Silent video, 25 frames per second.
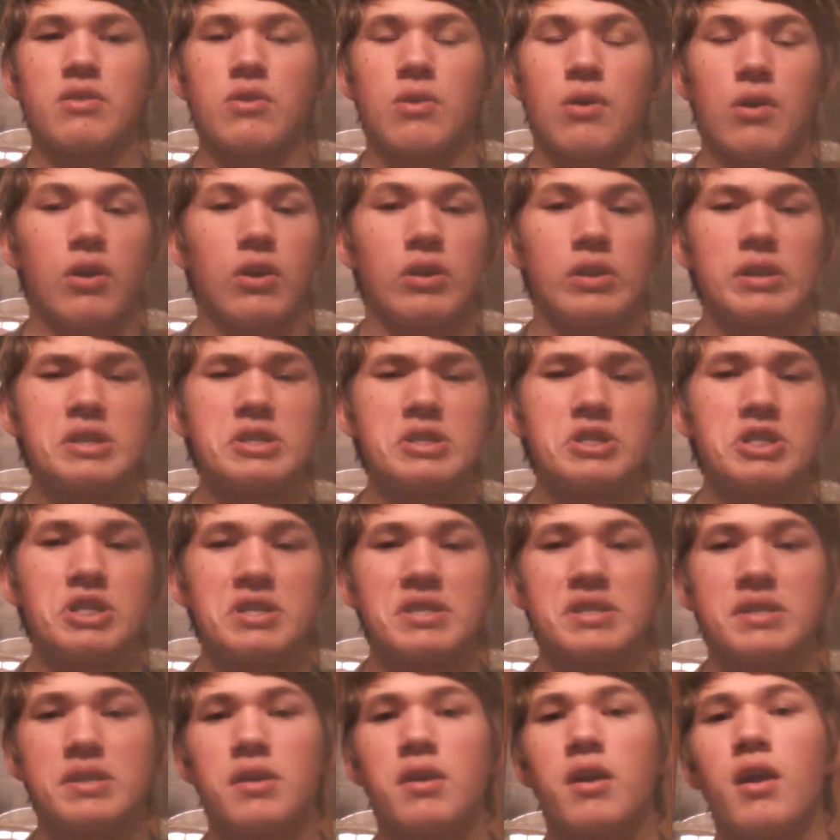there are
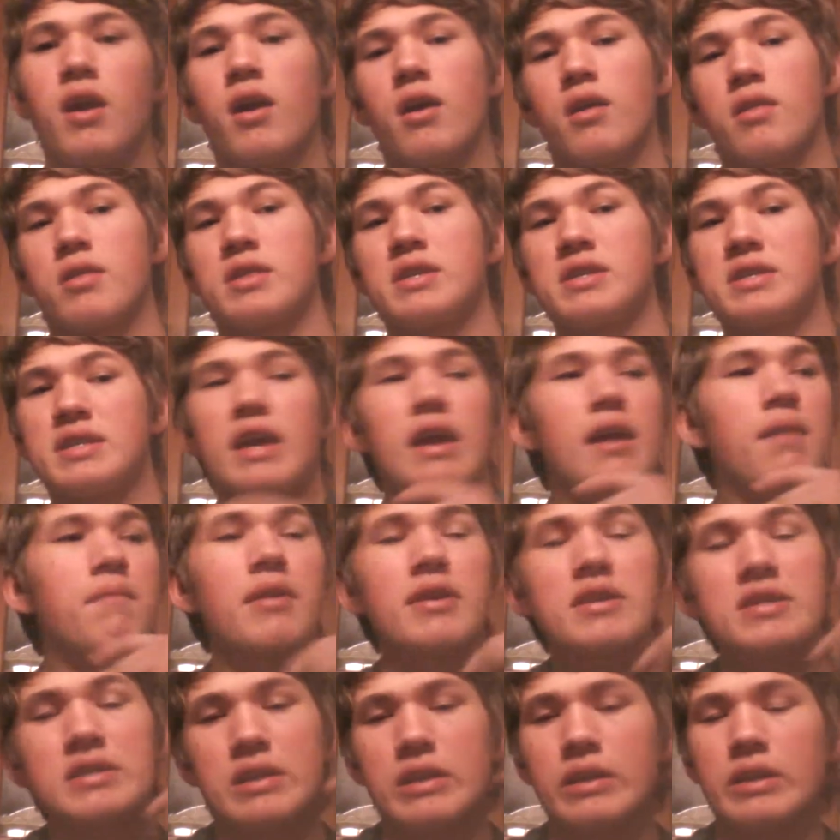glitches. This game
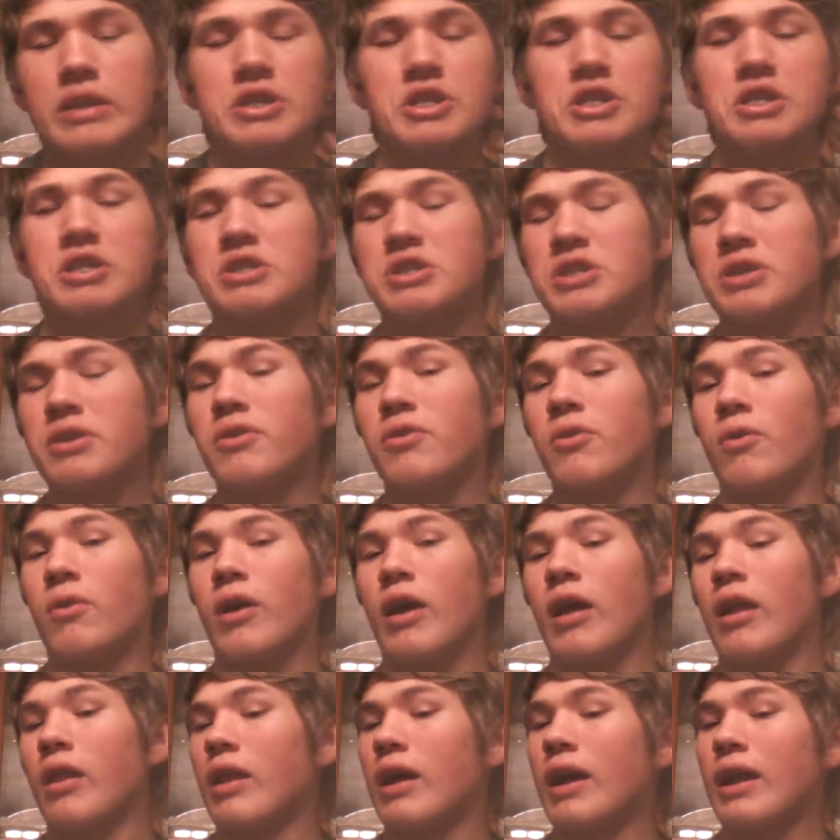has glitches too.
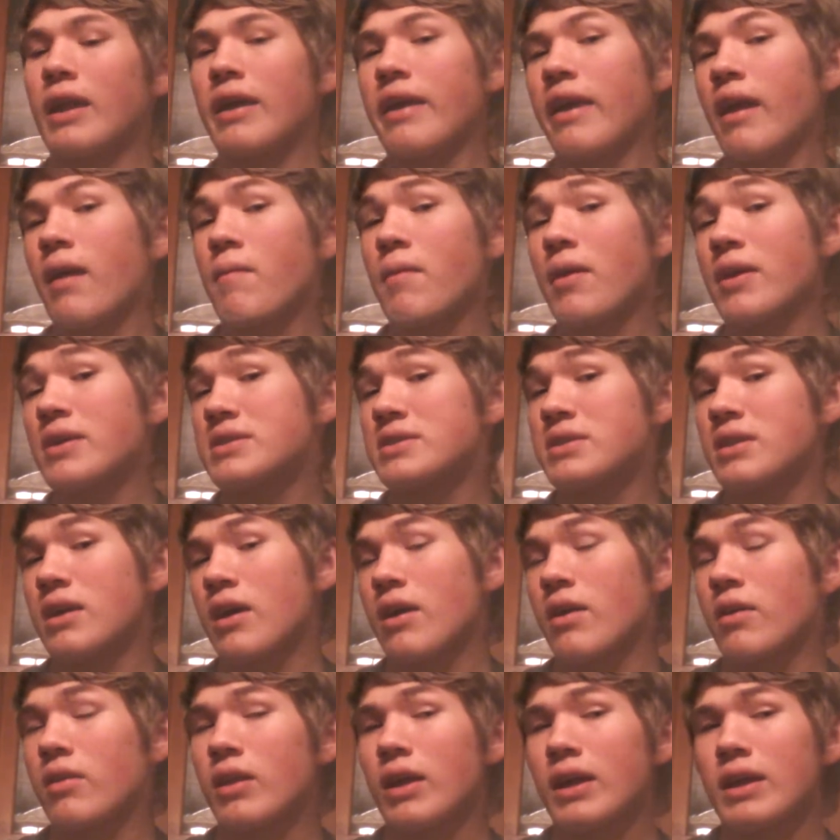A lot of games have
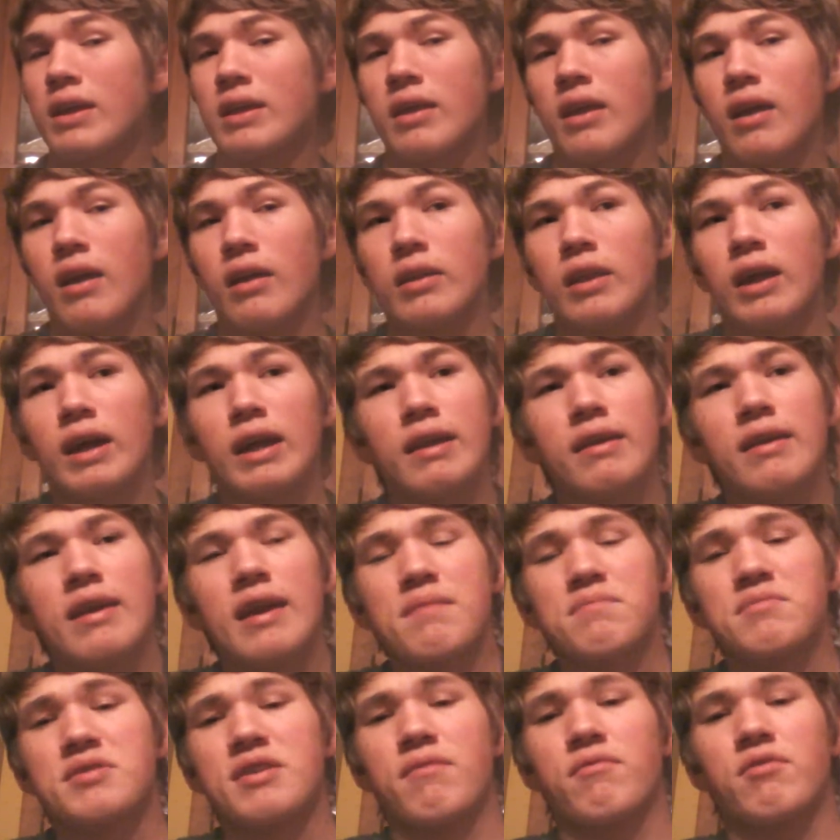
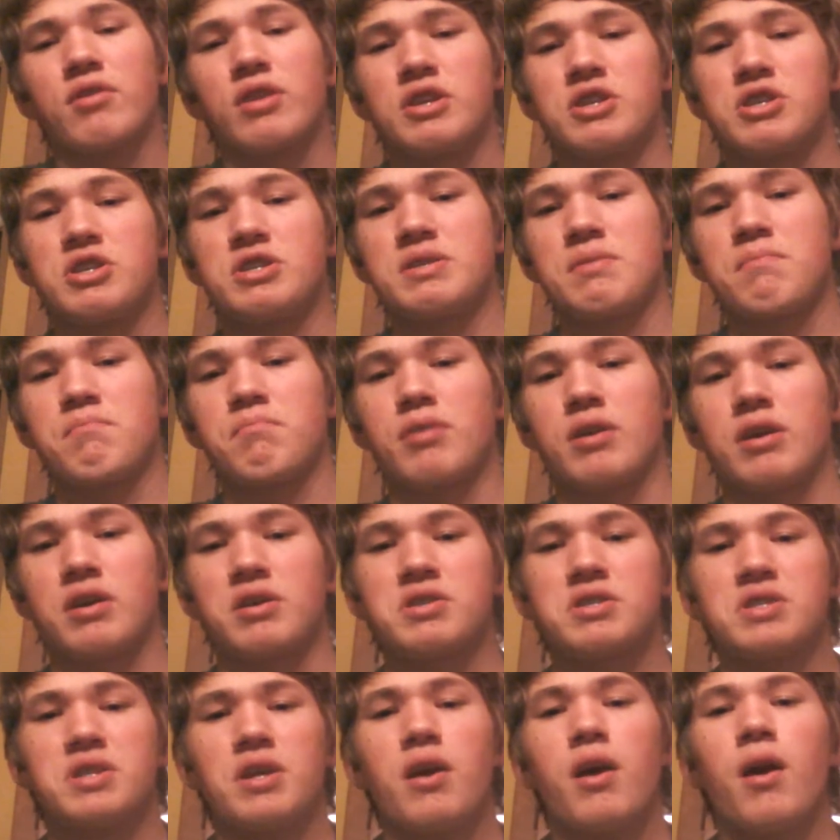glitches and
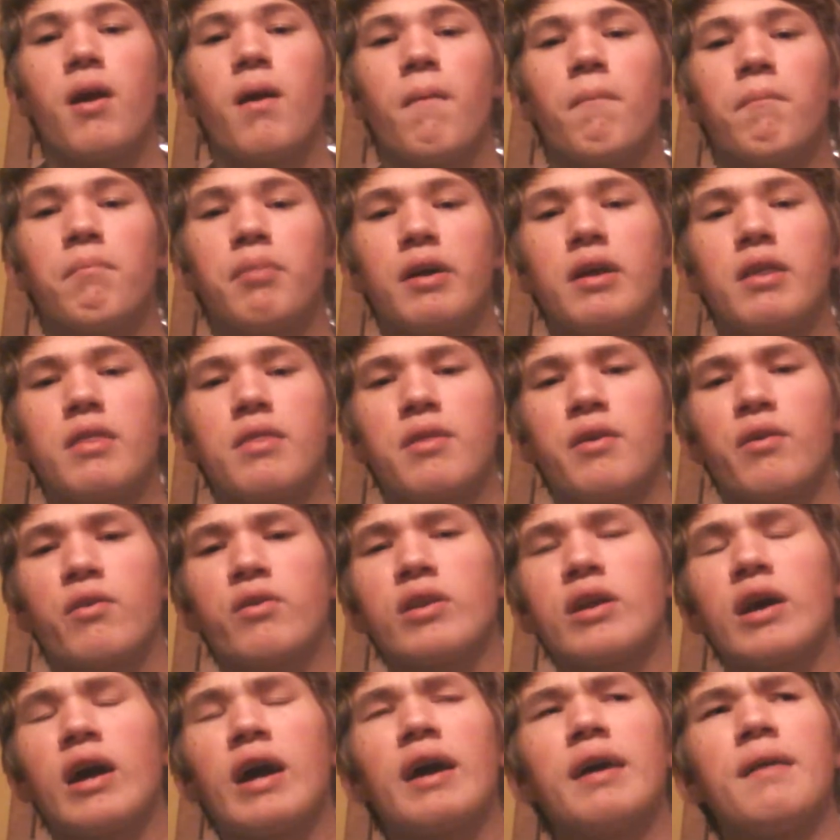bugs, but they're
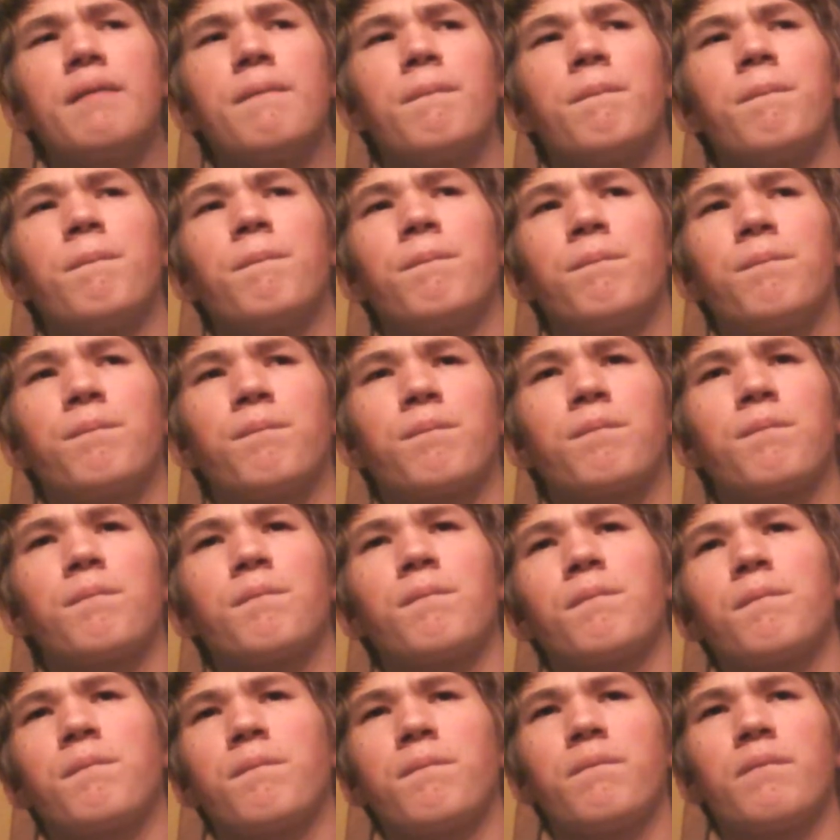not.
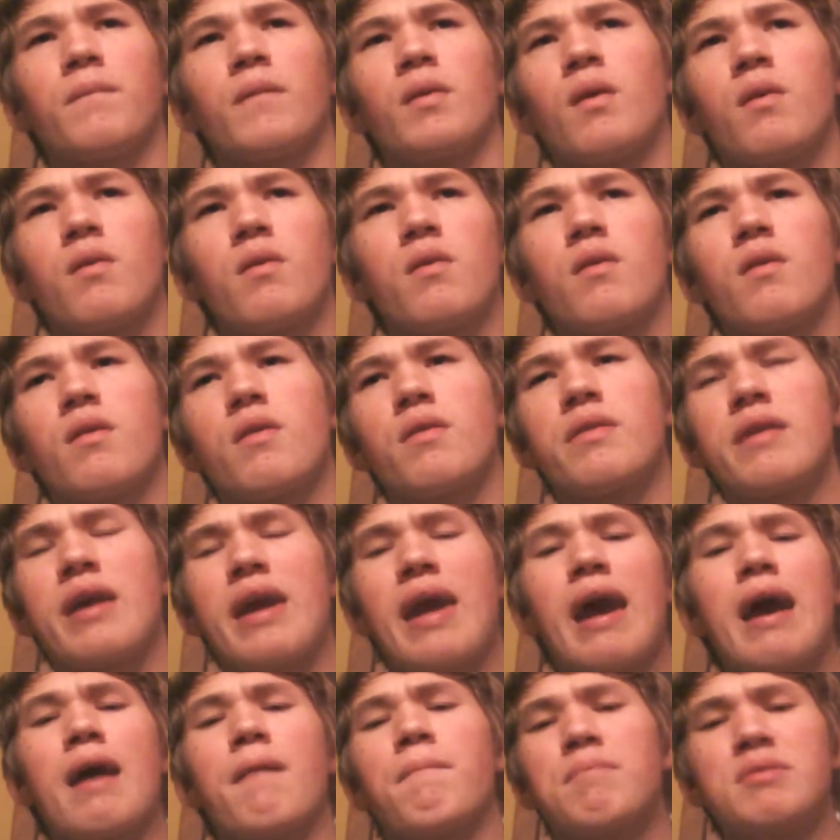
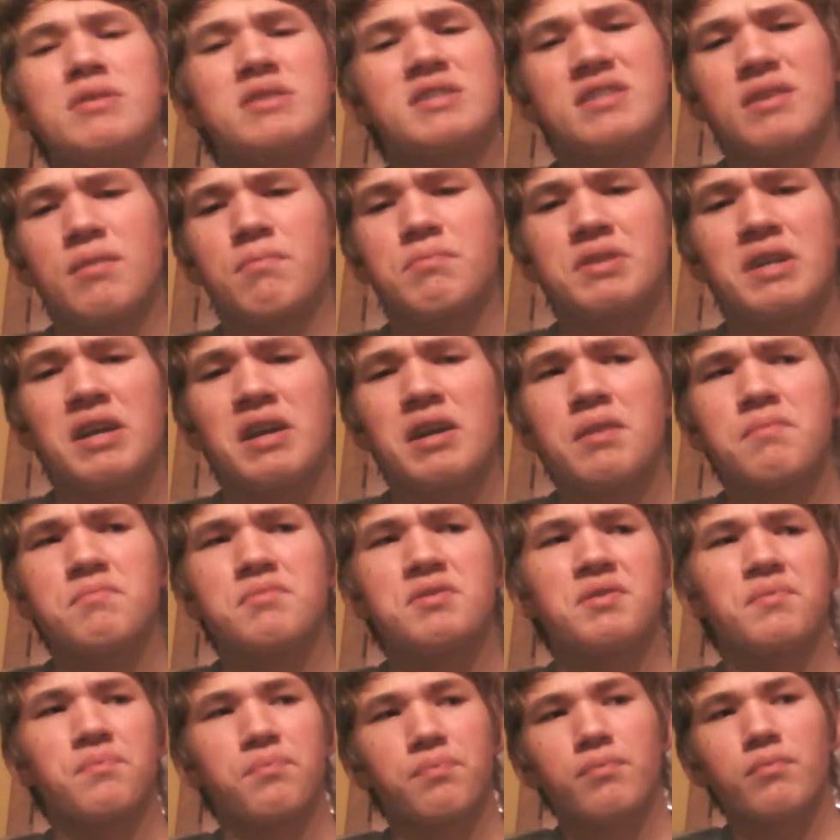They happen
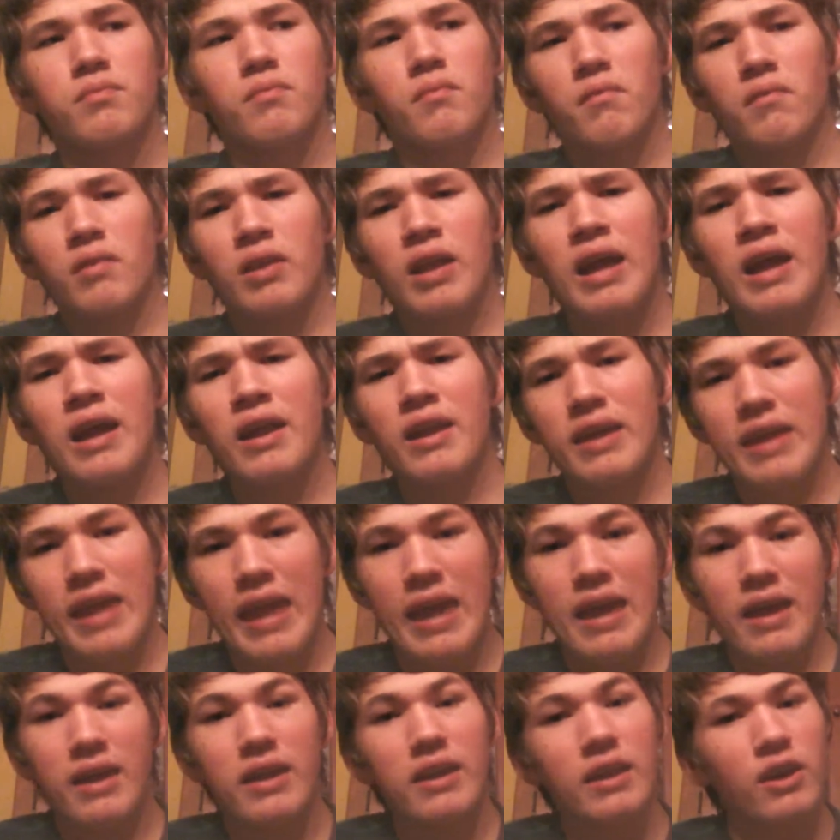sometimes, and it
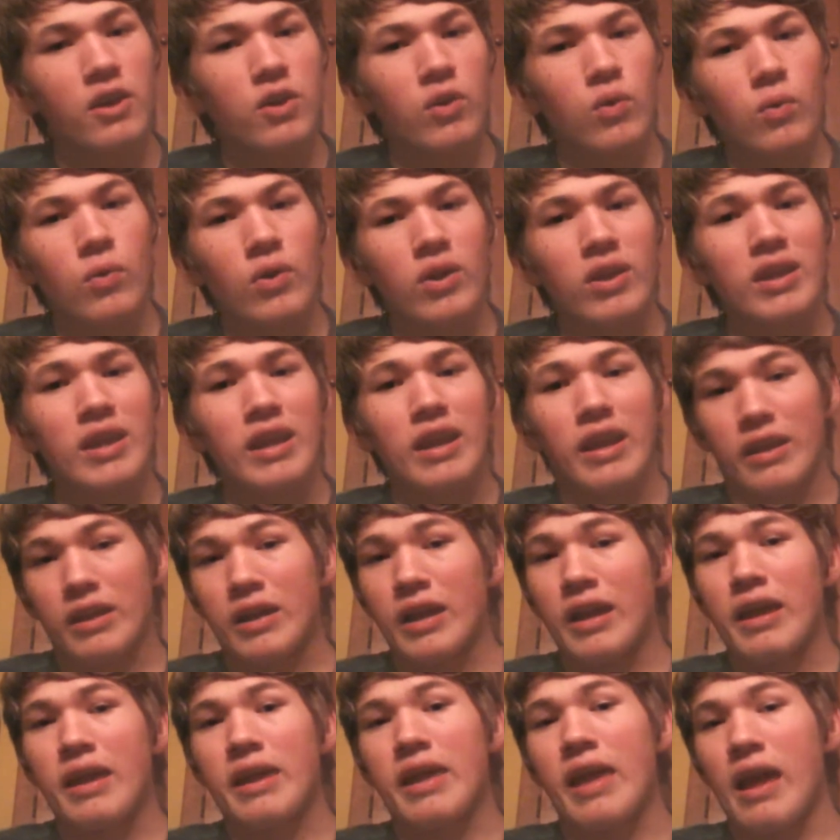can get annoying, and it
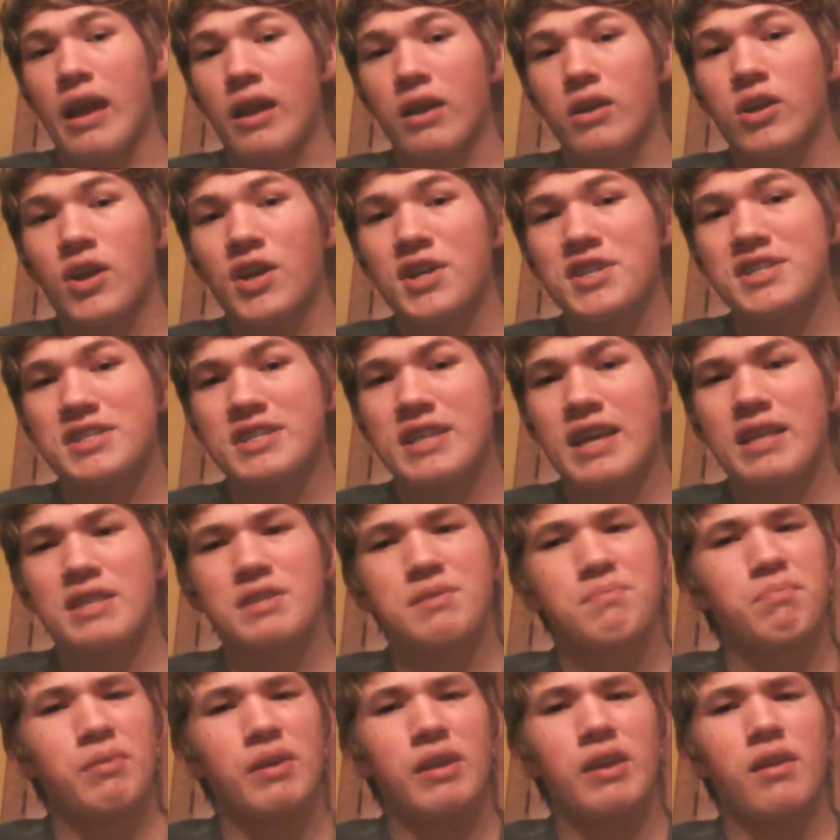can cause
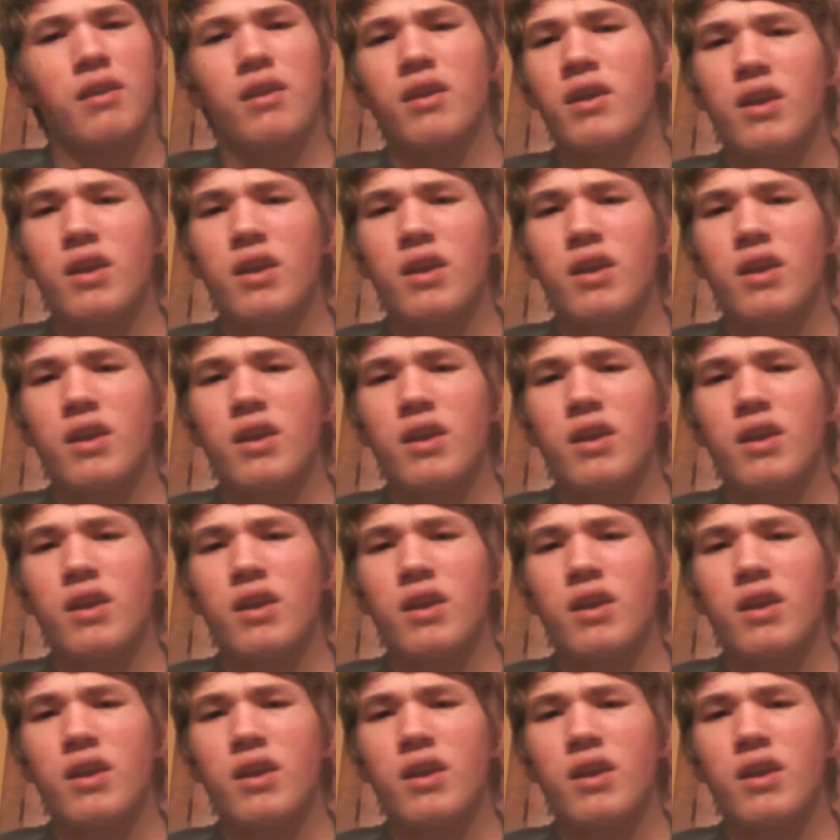deaths, but